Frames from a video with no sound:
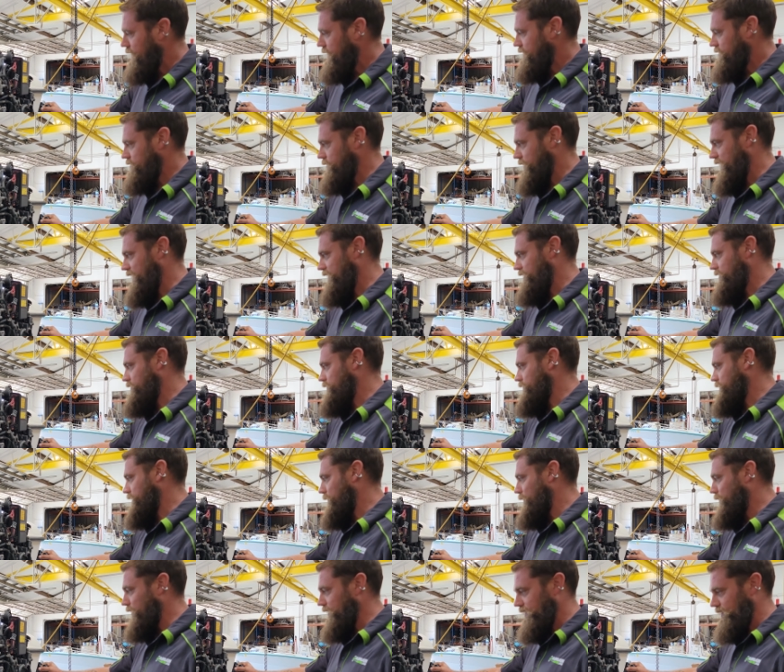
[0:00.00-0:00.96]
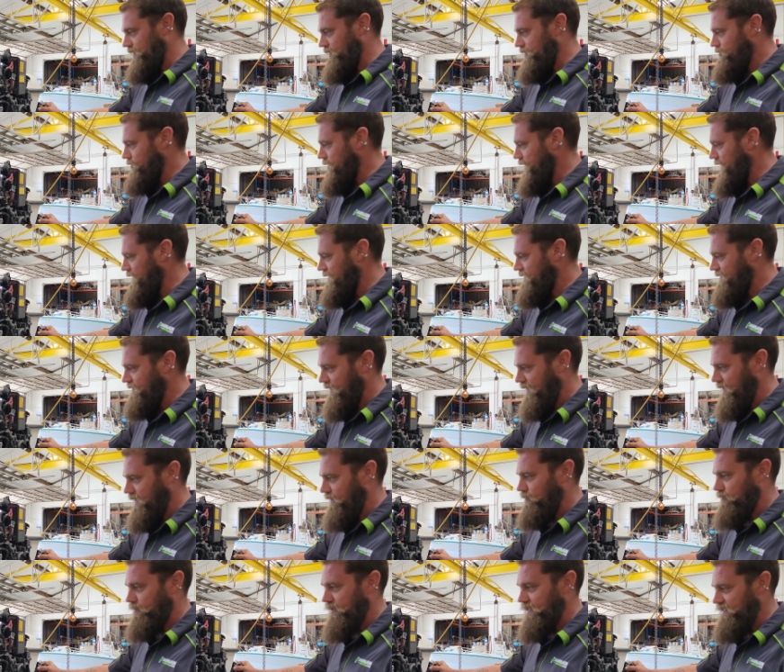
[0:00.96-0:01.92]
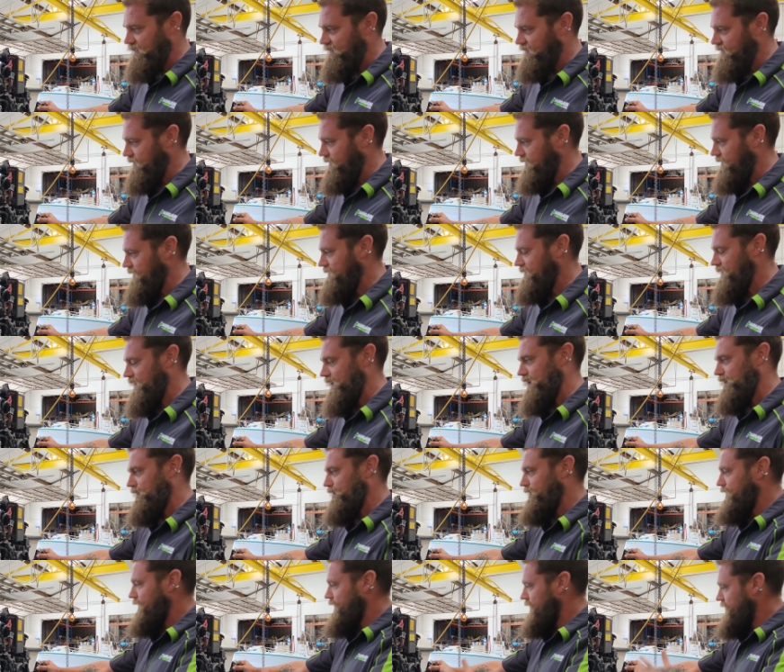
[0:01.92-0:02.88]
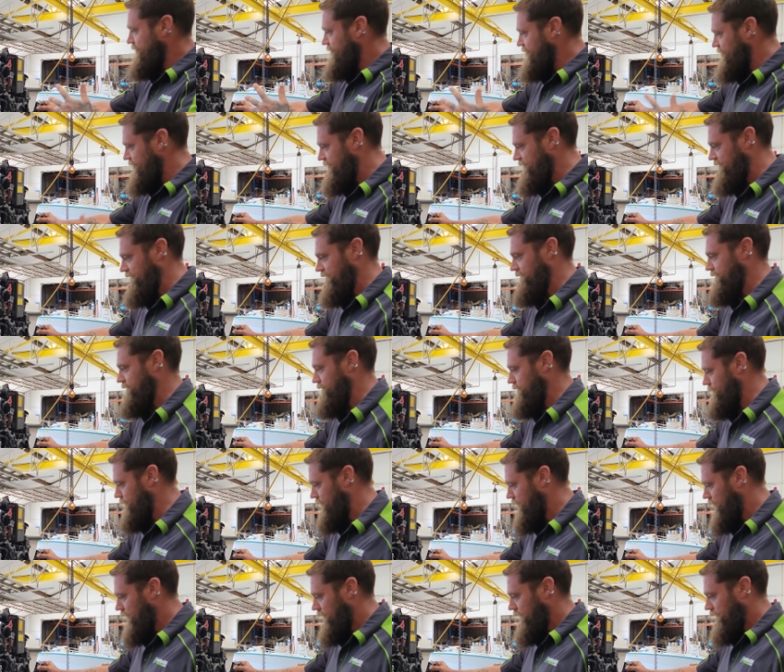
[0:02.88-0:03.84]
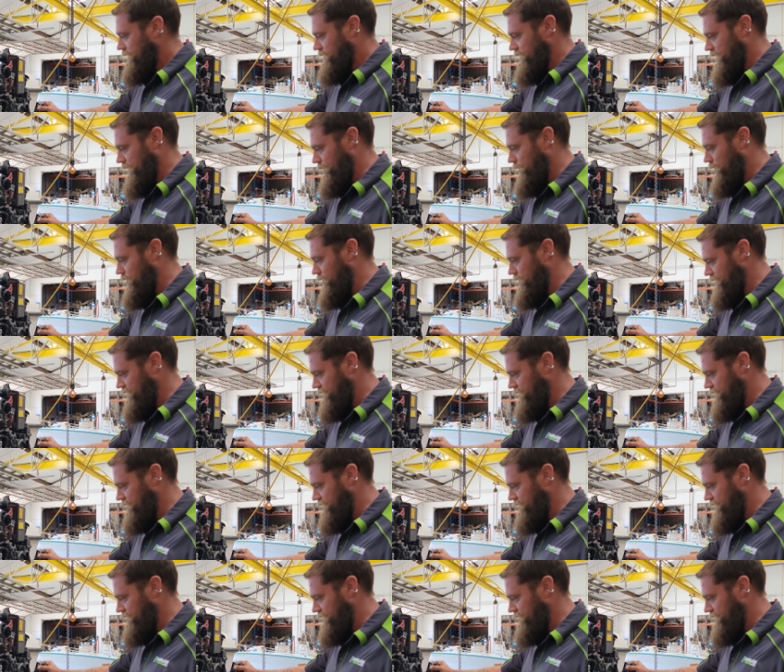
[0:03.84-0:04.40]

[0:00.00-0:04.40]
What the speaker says: so we had to completely drain the tank, reseal the tank, flush the system. So that motor